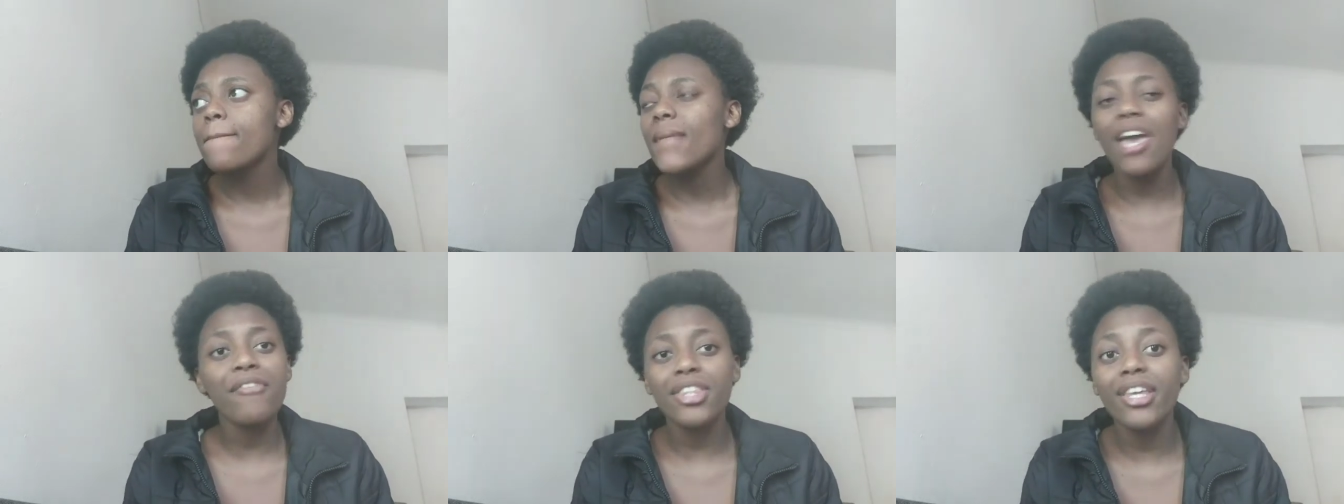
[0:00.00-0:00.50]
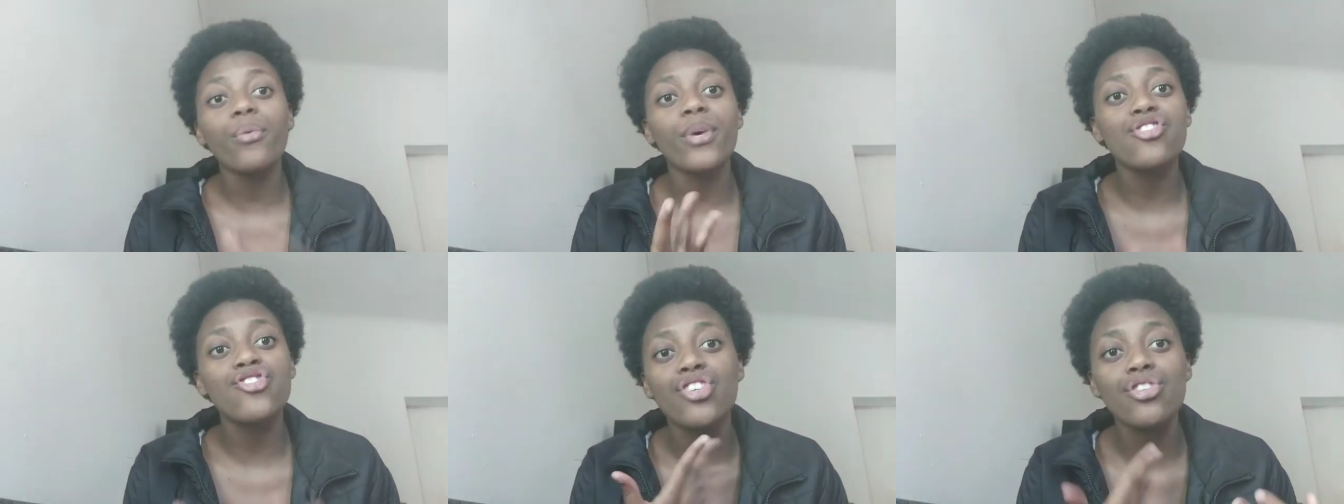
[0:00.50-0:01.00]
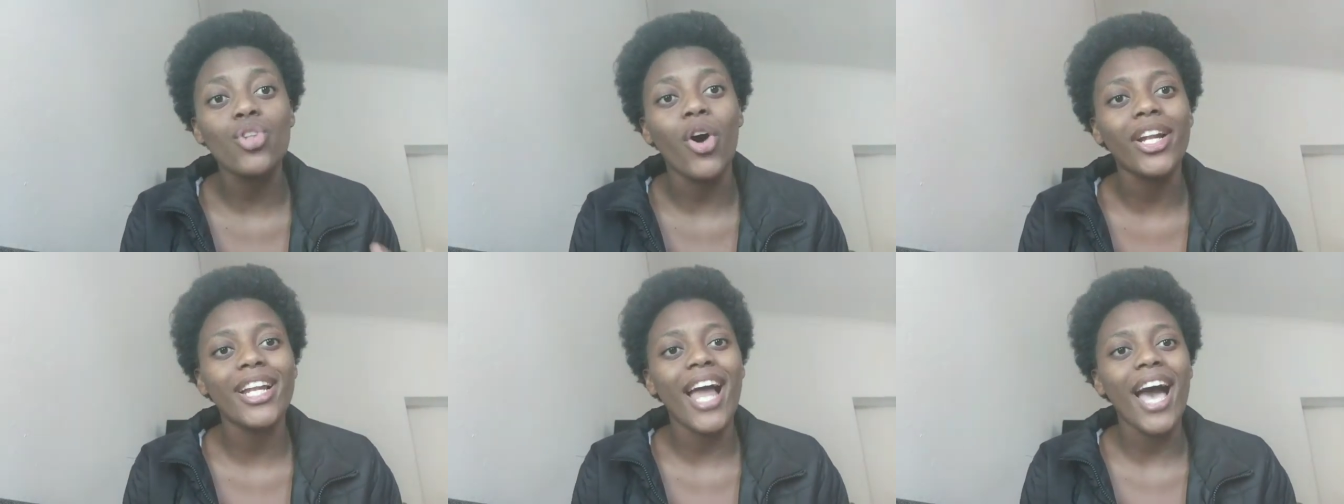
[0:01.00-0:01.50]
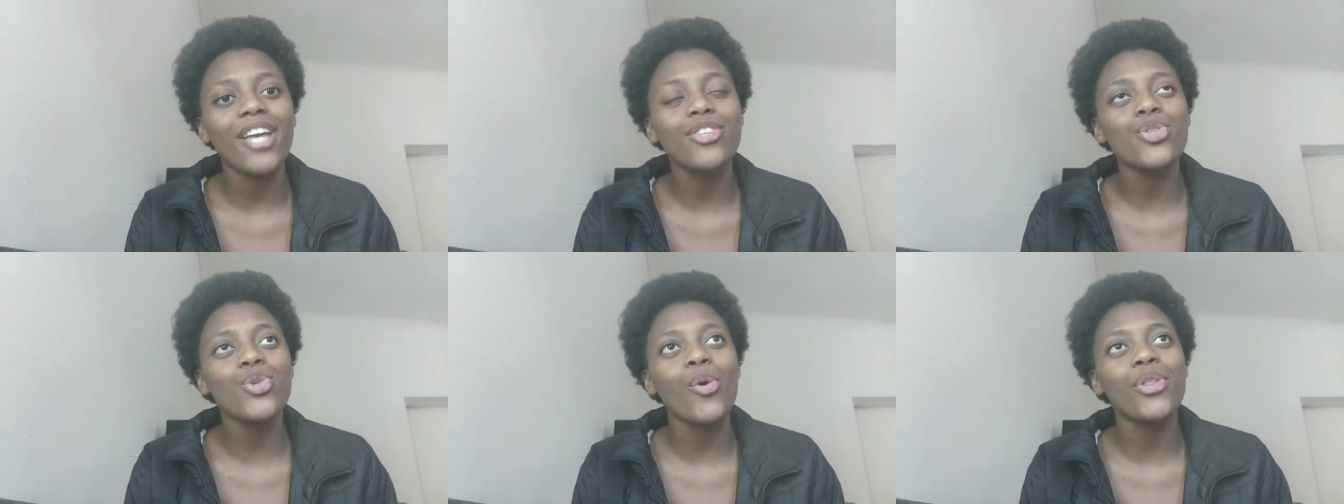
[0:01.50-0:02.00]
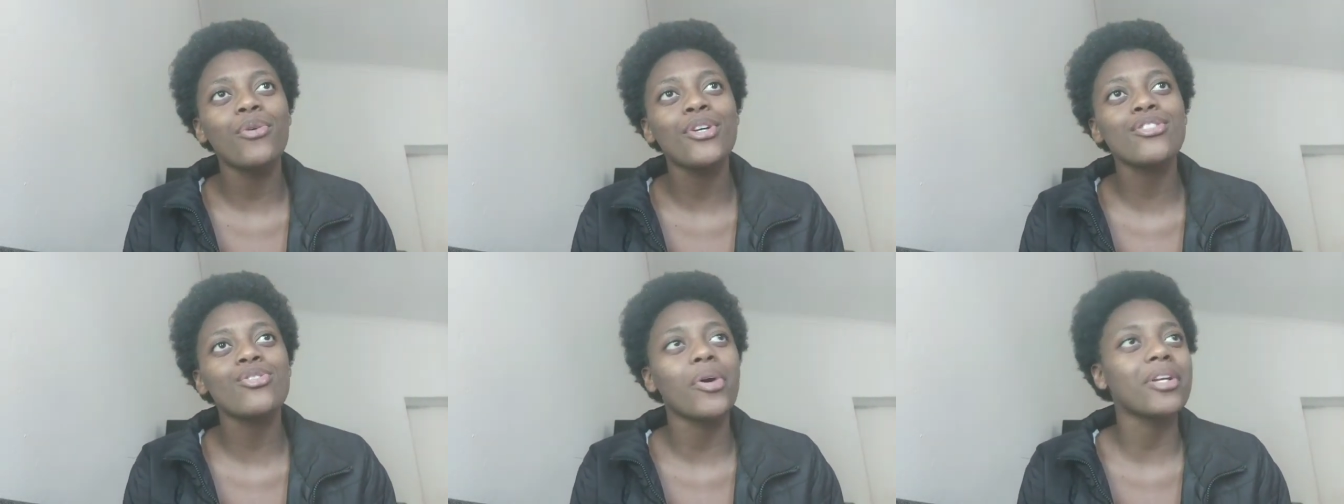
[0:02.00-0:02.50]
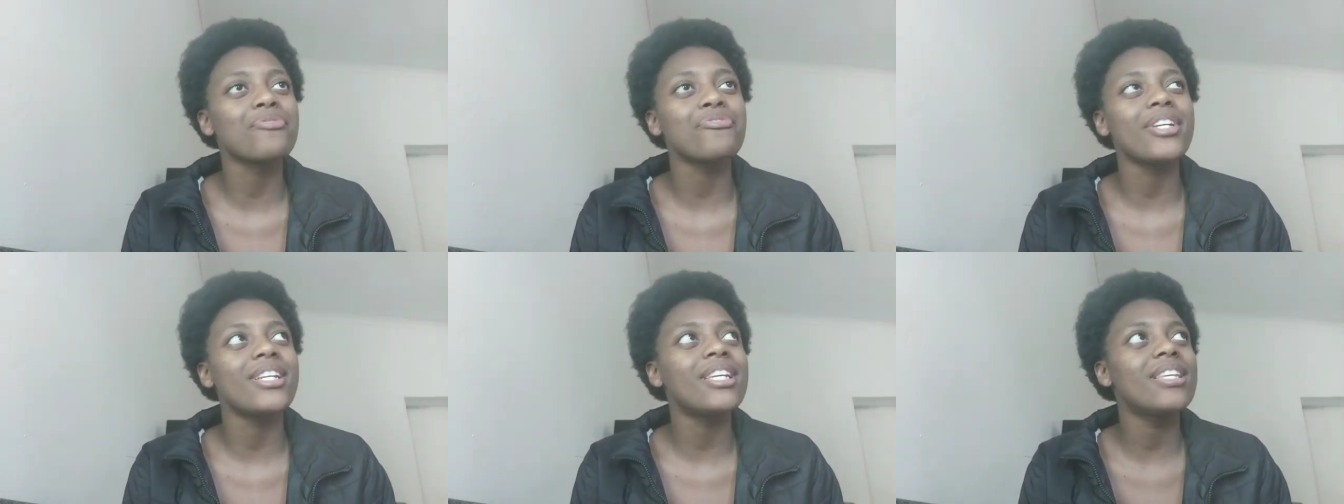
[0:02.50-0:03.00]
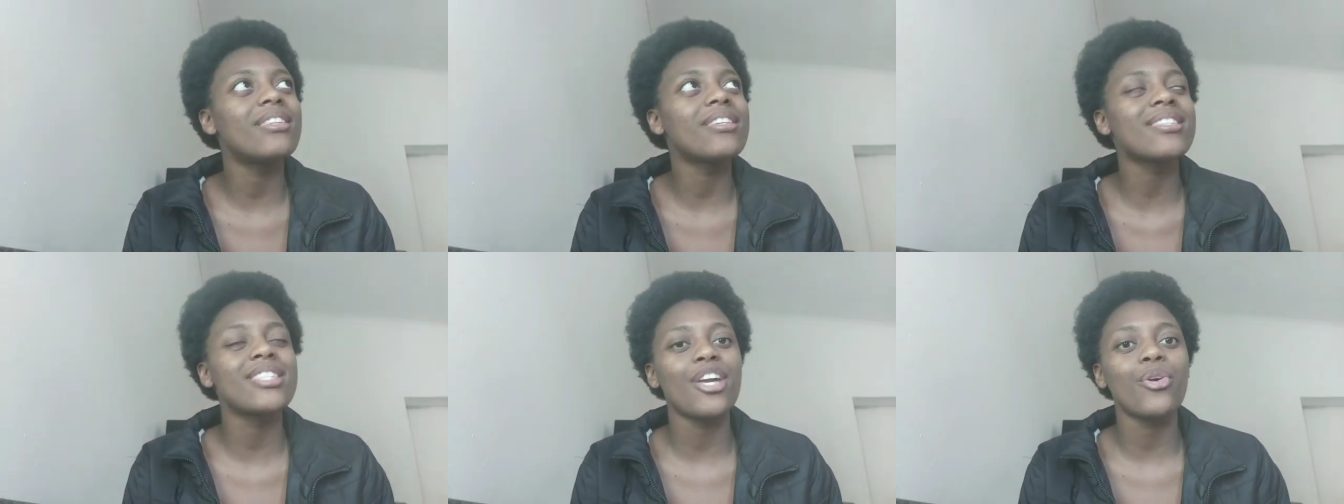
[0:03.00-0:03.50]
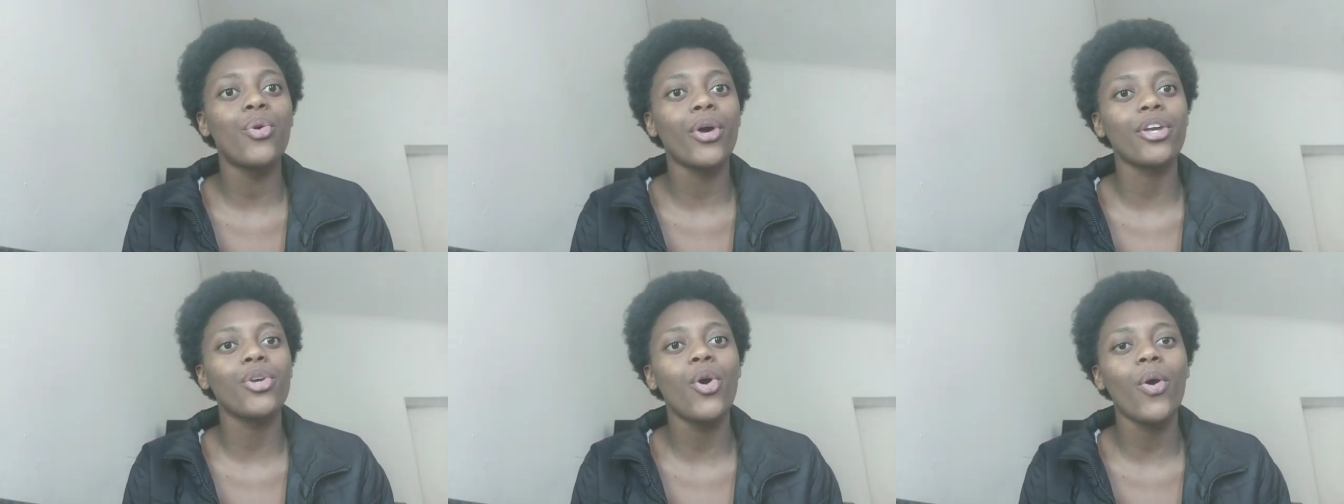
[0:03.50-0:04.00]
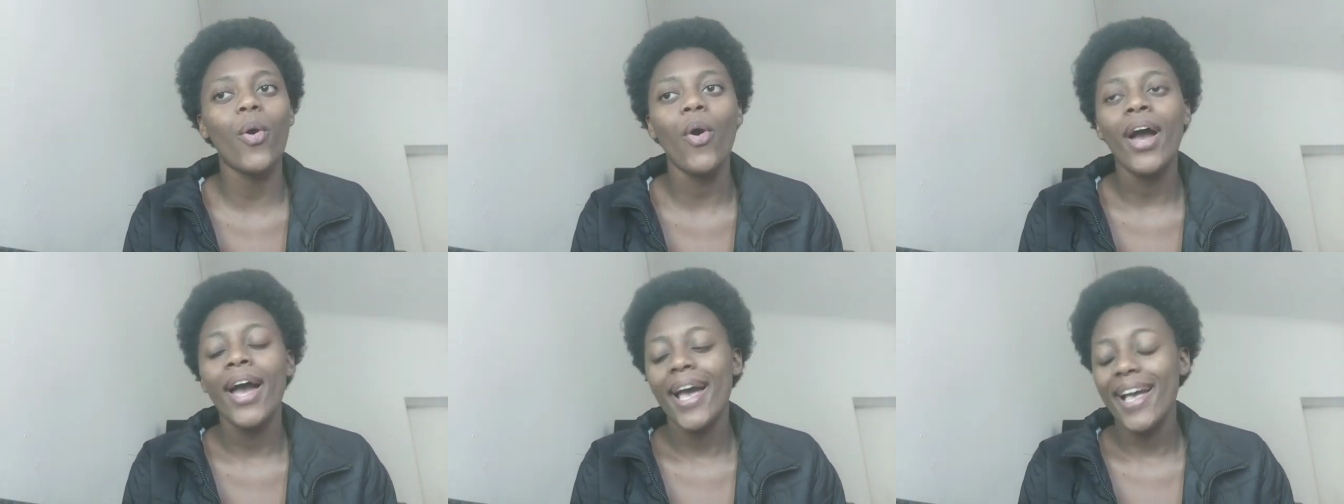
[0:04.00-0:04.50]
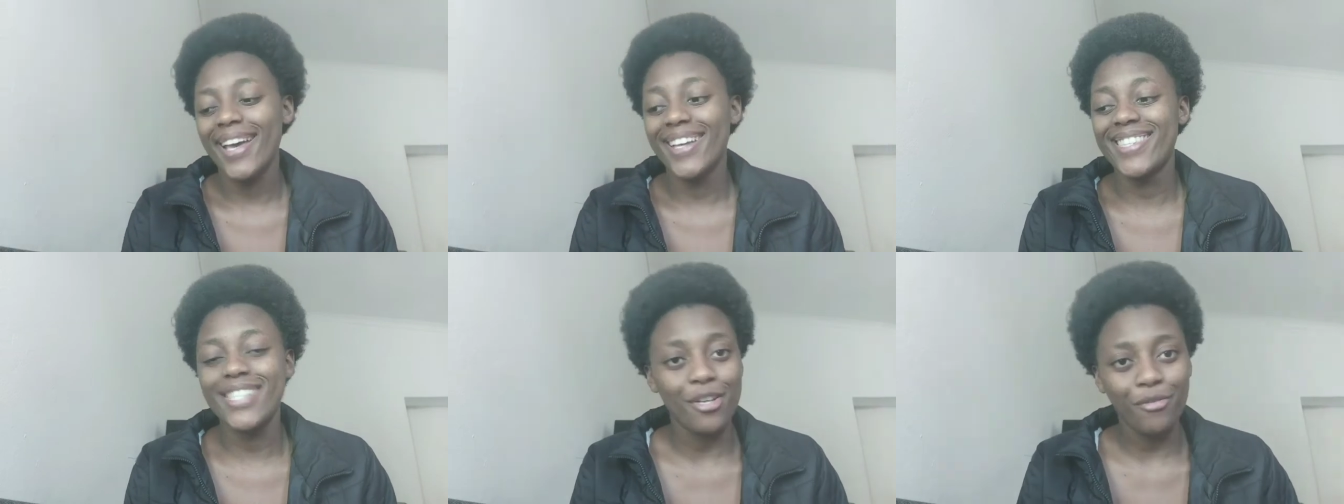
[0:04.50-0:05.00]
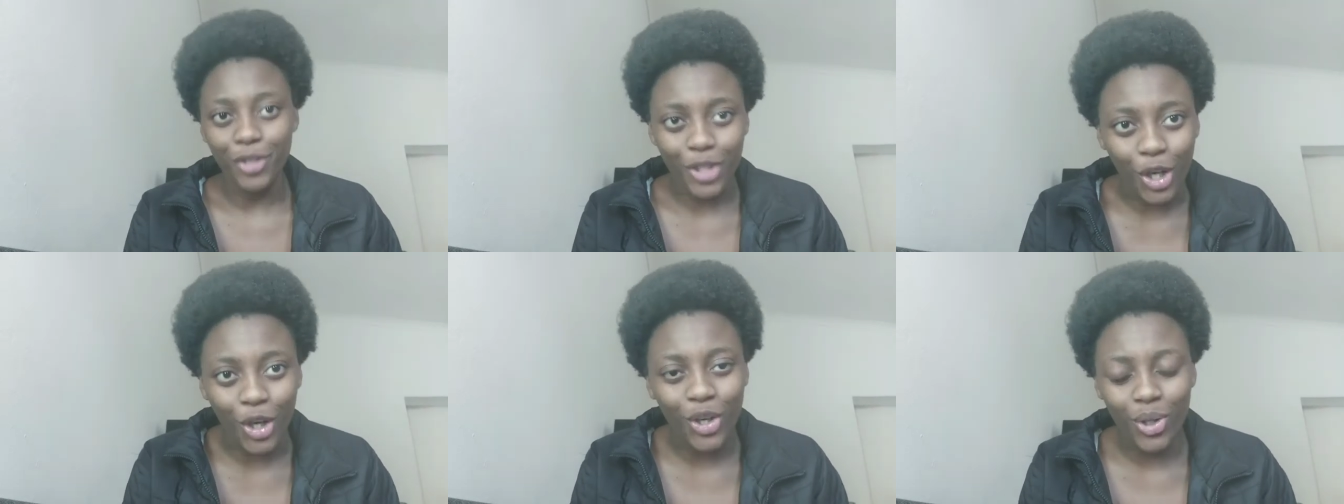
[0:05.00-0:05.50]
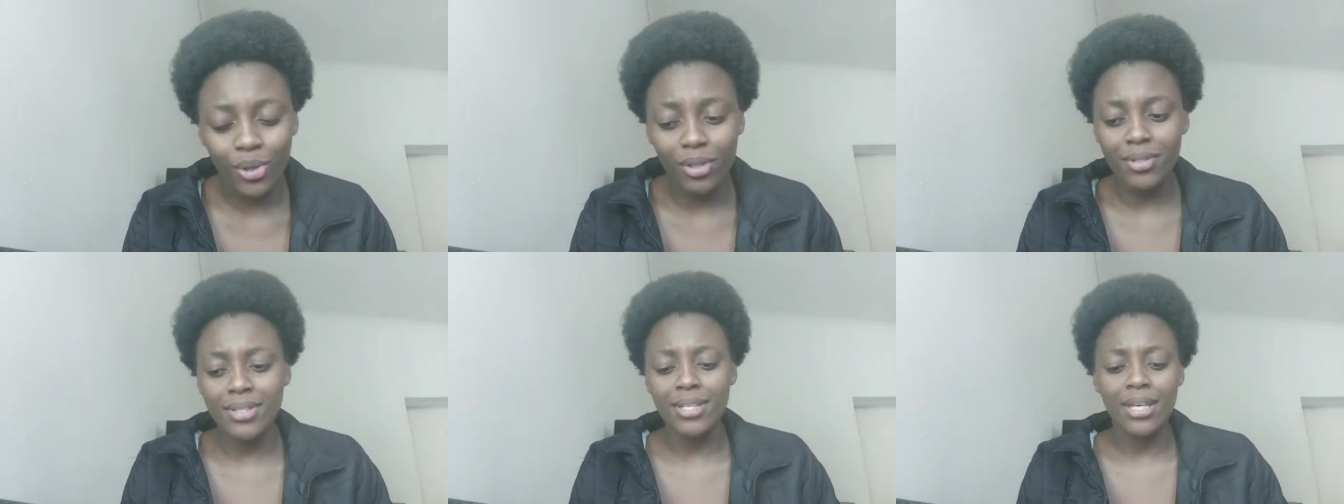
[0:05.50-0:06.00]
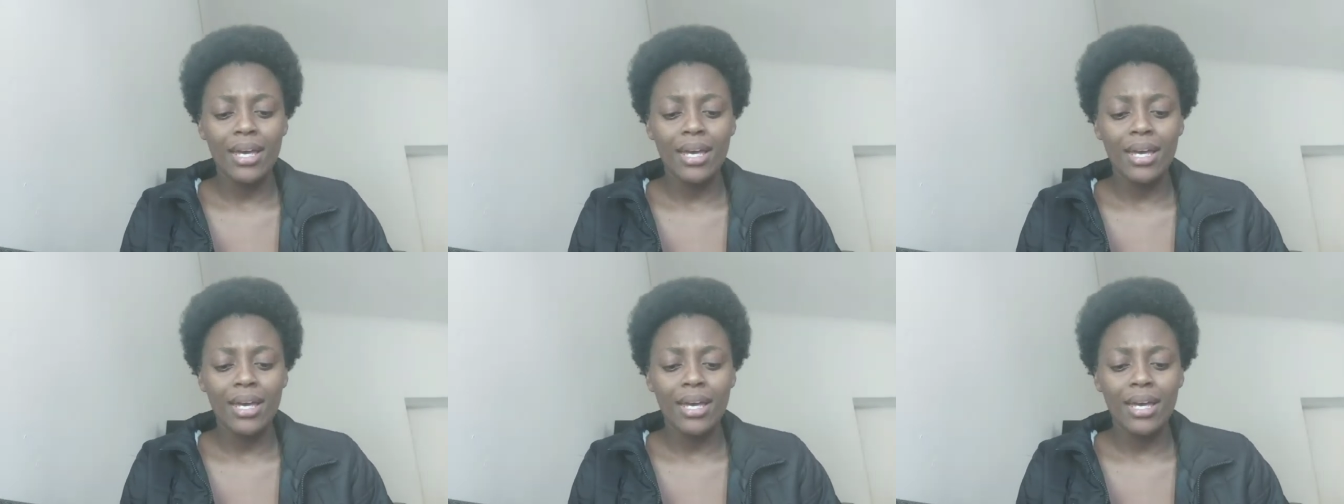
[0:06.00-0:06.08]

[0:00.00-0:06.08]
everything was just online. So there was not really this thing, yo, it's difficult.